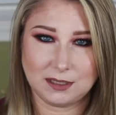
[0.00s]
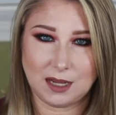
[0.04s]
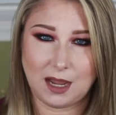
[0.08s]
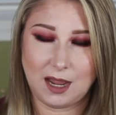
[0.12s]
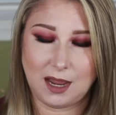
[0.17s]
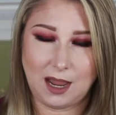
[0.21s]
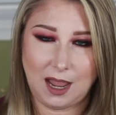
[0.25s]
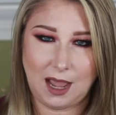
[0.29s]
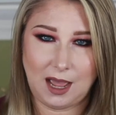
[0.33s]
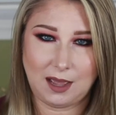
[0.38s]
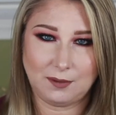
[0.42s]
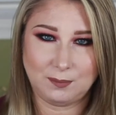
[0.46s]
I
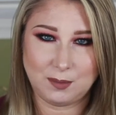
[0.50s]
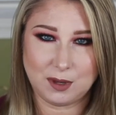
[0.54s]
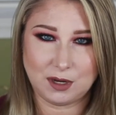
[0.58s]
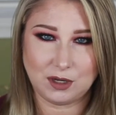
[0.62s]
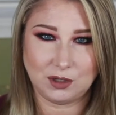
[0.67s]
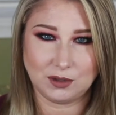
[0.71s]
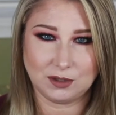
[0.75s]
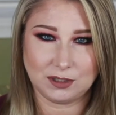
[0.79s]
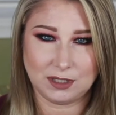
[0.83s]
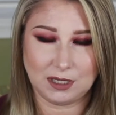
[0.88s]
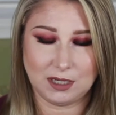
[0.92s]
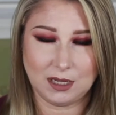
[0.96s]
have been
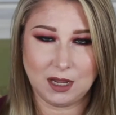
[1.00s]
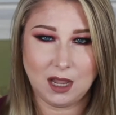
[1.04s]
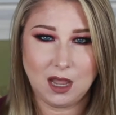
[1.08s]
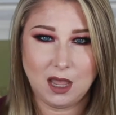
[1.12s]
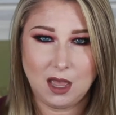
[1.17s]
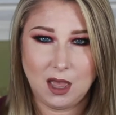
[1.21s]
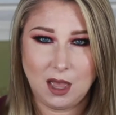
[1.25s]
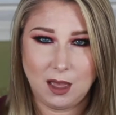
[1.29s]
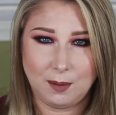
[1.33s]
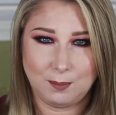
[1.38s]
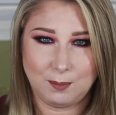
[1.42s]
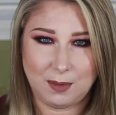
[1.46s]
using
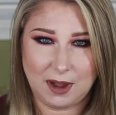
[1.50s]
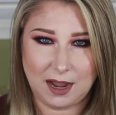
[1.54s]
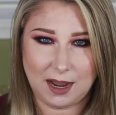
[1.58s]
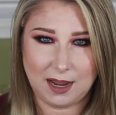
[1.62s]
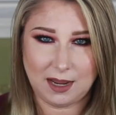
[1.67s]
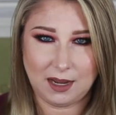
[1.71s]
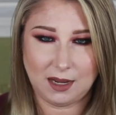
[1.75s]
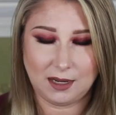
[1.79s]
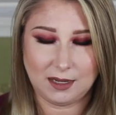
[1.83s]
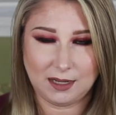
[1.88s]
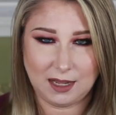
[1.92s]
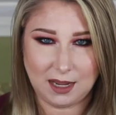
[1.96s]

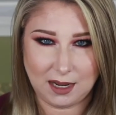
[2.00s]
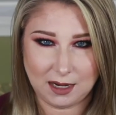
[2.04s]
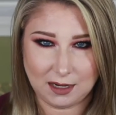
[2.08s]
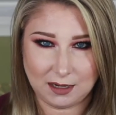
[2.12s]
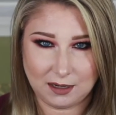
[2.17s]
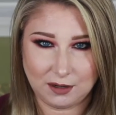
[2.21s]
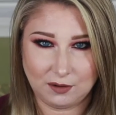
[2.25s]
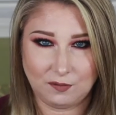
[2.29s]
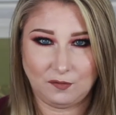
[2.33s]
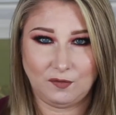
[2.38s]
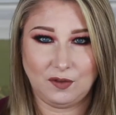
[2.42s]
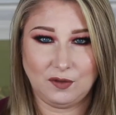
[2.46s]
my
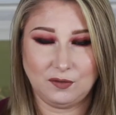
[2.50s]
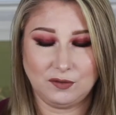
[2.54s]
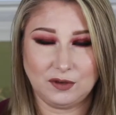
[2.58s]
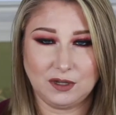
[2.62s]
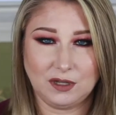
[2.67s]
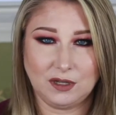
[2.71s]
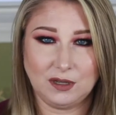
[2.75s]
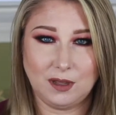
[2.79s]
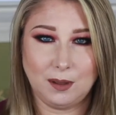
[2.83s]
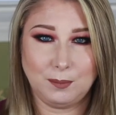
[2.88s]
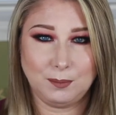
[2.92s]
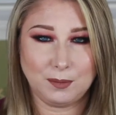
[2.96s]
Canon
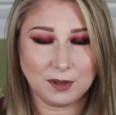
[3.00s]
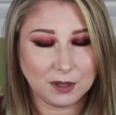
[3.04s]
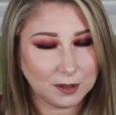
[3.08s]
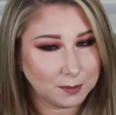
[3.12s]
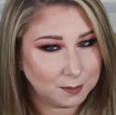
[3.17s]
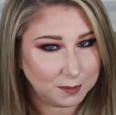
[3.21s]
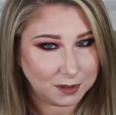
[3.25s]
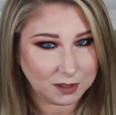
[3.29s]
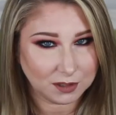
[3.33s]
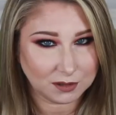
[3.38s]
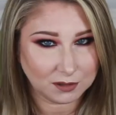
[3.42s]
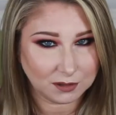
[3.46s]

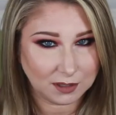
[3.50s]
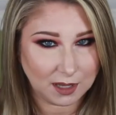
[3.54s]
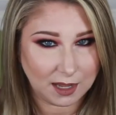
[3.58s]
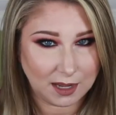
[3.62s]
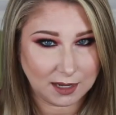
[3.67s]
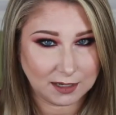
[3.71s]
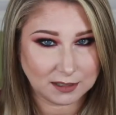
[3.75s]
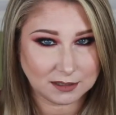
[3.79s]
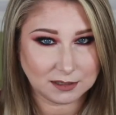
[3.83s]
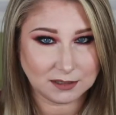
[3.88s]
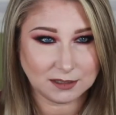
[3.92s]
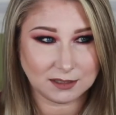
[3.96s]
50mm
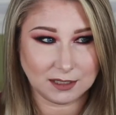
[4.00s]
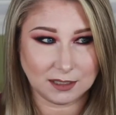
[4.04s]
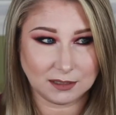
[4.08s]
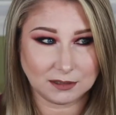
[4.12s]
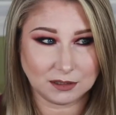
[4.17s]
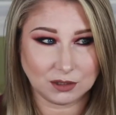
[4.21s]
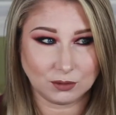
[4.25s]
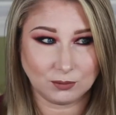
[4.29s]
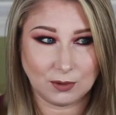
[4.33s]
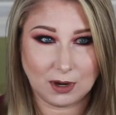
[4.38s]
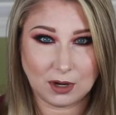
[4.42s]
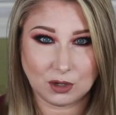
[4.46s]
lens
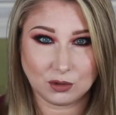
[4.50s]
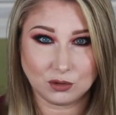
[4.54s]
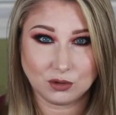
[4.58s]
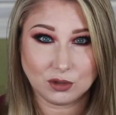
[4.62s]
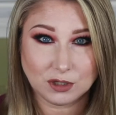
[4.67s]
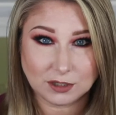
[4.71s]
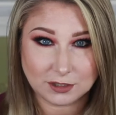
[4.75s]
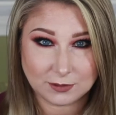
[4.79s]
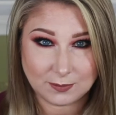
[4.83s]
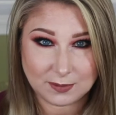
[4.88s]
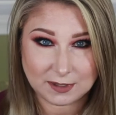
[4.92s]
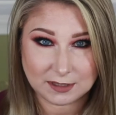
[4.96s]
since around
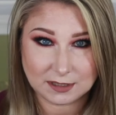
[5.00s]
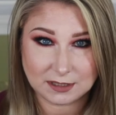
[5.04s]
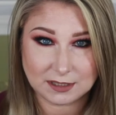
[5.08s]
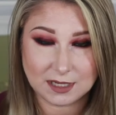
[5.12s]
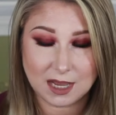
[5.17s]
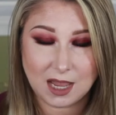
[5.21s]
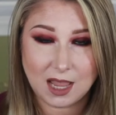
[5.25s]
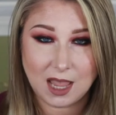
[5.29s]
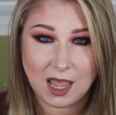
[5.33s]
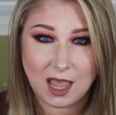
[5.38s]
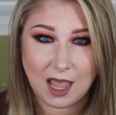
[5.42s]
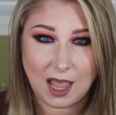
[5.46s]
Christmas,
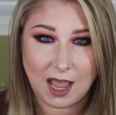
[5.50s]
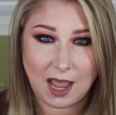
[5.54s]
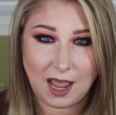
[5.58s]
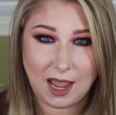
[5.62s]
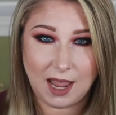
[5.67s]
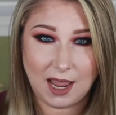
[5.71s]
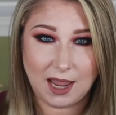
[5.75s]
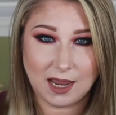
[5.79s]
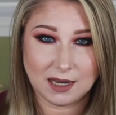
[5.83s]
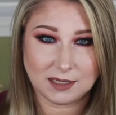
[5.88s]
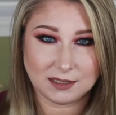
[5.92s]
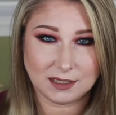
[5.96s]

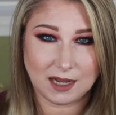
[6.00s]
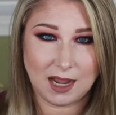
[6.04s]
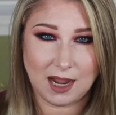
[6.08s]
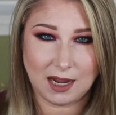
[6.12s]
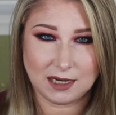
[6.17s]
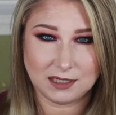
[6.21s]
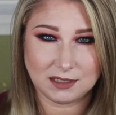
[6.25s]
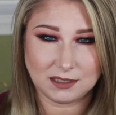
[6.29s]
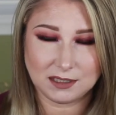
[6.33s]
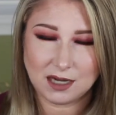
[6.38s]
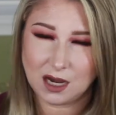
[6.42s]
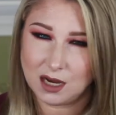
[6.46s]
and
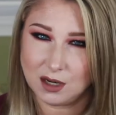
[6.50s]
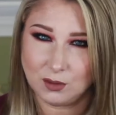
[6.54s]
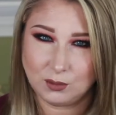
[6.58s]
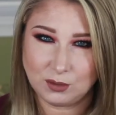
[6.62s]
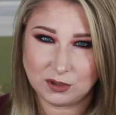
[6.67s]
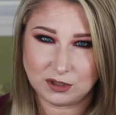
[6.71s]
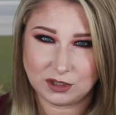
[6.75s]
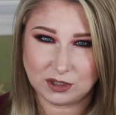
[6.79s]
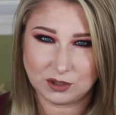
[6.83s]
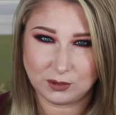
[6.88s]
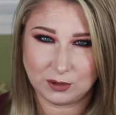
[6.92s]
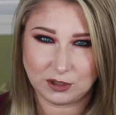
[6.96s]
I just kind of
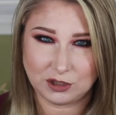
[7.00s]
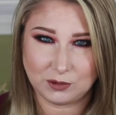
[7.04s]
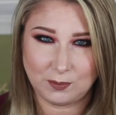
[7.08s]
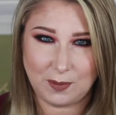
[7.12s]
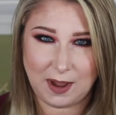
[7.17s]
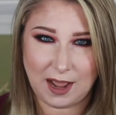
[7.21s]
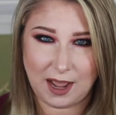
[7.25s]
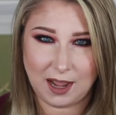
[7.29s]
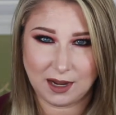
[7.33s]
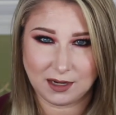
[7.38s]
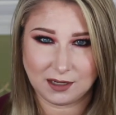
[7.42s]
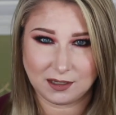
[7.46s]
went to switch
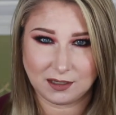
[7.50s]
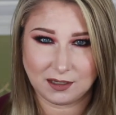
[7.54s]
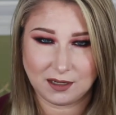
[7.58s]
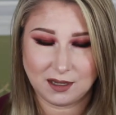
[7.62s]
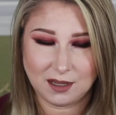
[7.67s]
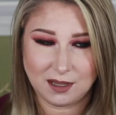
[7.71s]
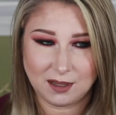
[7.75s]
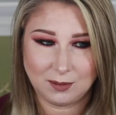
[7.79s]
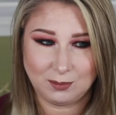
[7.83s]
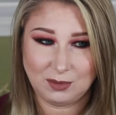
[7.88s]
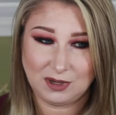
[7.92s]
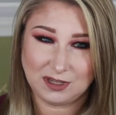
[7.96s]
back
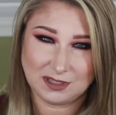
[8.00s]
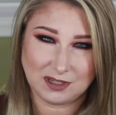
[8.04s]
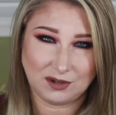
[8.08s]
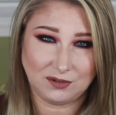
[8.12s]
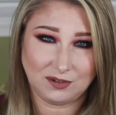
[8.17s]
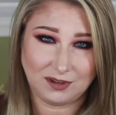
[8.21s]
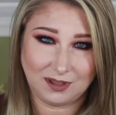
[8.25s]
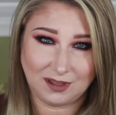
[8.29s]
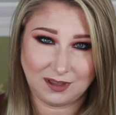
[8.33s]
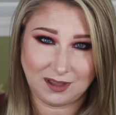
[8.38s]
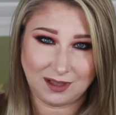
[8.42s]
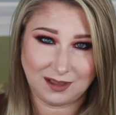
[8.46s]
because I
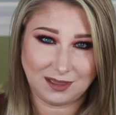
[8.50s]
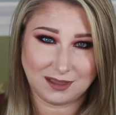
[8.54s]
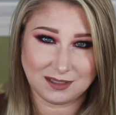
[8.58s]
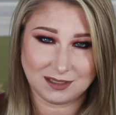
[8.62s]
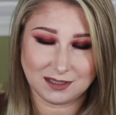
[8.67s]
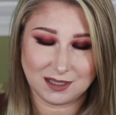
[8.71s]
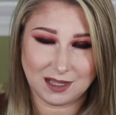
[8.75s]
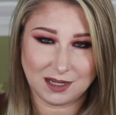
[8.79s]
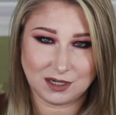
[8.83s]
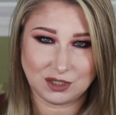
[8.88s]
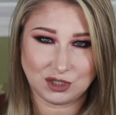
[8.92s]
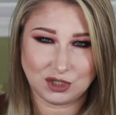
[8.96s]
really like
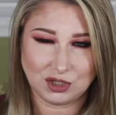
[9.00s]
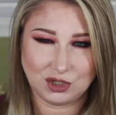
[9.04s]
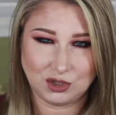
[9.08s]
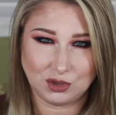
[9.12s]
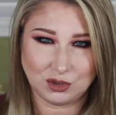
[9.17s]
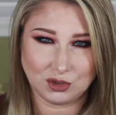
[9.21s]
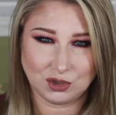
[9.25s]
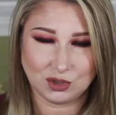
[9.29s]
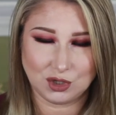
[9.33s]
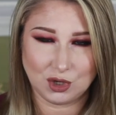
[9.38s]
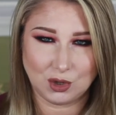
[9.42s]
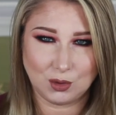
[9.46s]
this lens
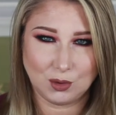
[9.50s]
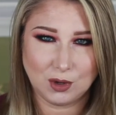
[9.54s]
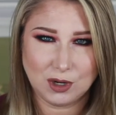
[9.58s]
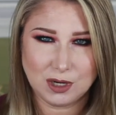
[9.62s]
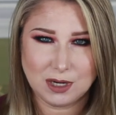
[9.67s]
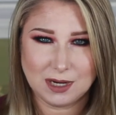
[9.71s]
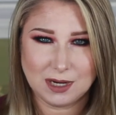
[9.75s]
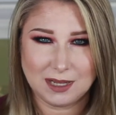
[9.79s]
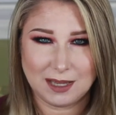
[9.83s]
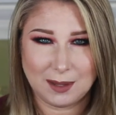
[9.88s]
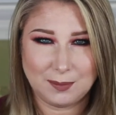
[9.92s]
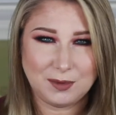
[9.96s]
too. So
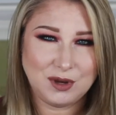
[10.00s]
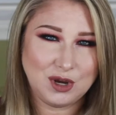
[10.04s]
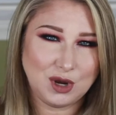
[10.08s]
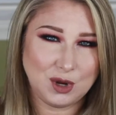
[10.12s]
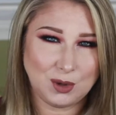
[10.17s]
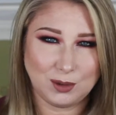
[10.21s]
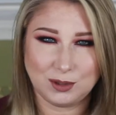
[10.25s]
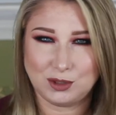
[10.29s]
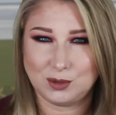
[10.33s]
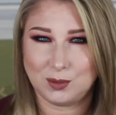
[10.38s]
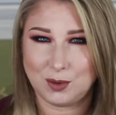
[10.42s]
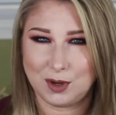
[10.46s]
let me know
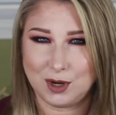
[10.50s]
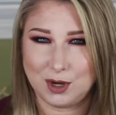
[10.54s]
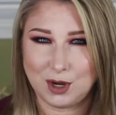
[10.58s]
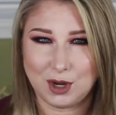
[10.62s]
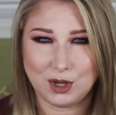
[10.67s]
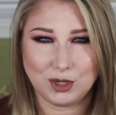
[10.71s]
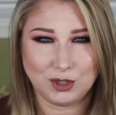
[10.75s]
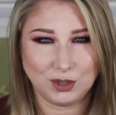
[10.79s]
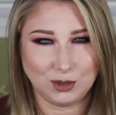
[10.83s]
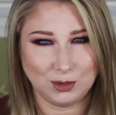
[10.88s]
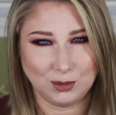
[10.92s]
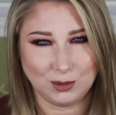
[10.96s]
which one
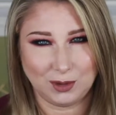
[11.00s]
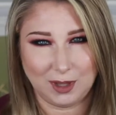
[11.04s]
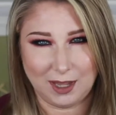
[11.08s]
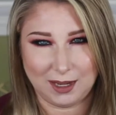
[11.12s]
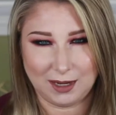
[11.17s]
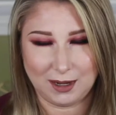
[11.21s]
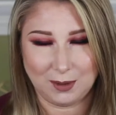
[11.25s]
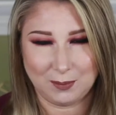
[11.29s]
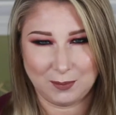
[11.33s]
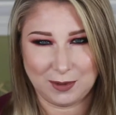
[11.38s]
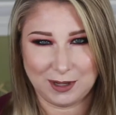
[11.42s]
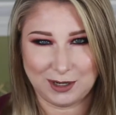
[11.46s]
you
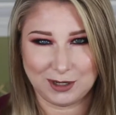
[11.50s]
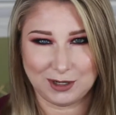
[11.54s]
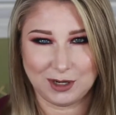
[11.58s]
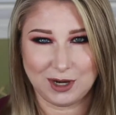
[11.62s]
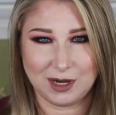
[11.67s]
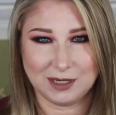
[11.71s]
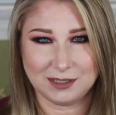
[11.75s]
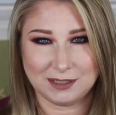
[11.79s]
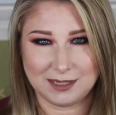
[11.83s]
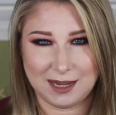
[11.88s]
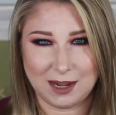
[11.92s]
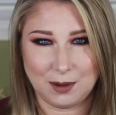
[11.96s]
like better
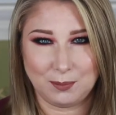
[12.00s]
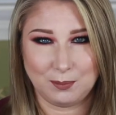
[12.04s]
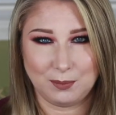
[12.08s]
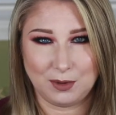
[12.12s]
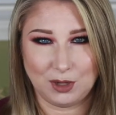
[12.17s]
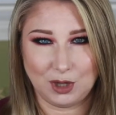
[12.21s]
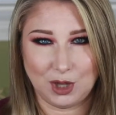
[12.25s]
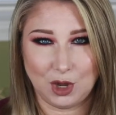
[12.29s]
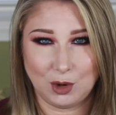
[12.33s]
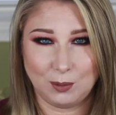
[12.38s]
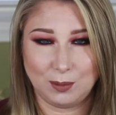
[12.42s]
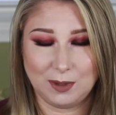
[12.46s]
down
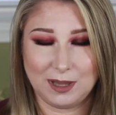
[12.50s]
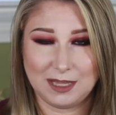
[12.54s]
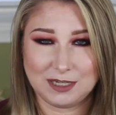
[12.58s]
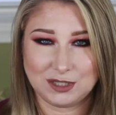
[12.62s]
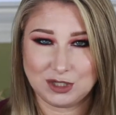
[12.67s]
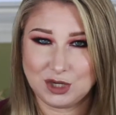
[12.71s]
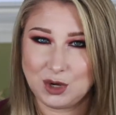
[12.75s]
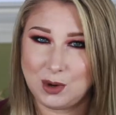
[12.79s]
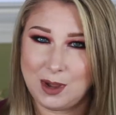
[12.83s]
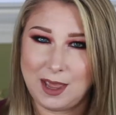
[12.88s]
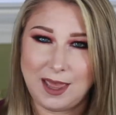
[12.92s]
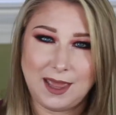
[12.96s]
below. But let's
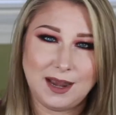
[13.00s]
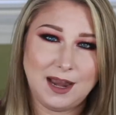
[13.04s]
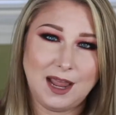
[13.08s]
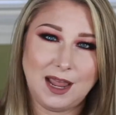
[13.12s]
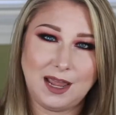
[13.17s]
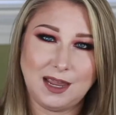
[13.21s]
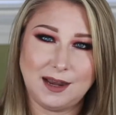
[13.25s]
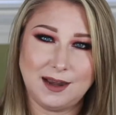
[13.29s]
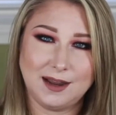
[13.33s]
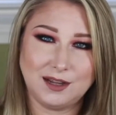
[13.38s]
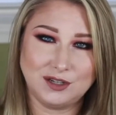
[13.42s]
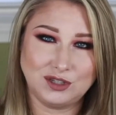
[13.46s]
go ahead
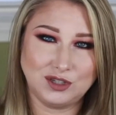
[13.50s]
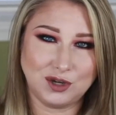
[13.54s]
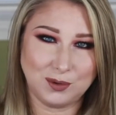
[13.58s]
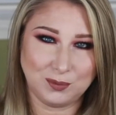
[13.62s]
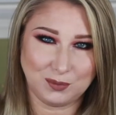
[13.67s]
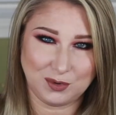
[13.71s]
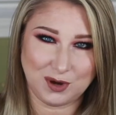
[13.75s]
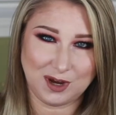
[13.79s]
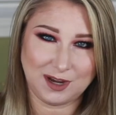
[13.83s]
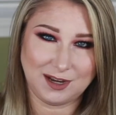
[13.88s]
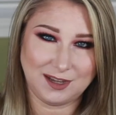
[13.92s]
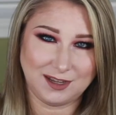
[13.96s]
and jump
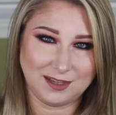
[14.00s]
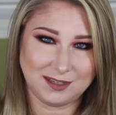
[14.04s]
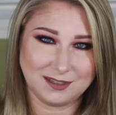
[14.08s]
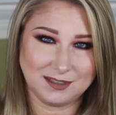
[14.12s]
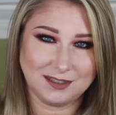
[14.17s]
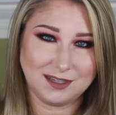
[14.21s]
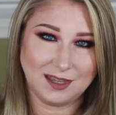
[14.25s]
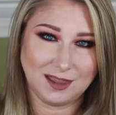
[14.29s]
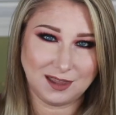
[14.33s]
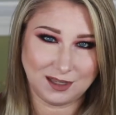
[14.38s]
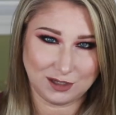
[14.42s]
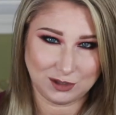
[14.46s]
right
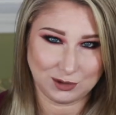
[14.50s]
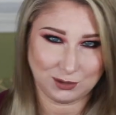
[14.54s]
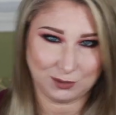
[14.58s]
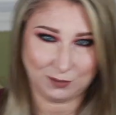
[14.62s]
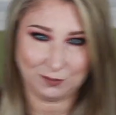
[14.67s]
into this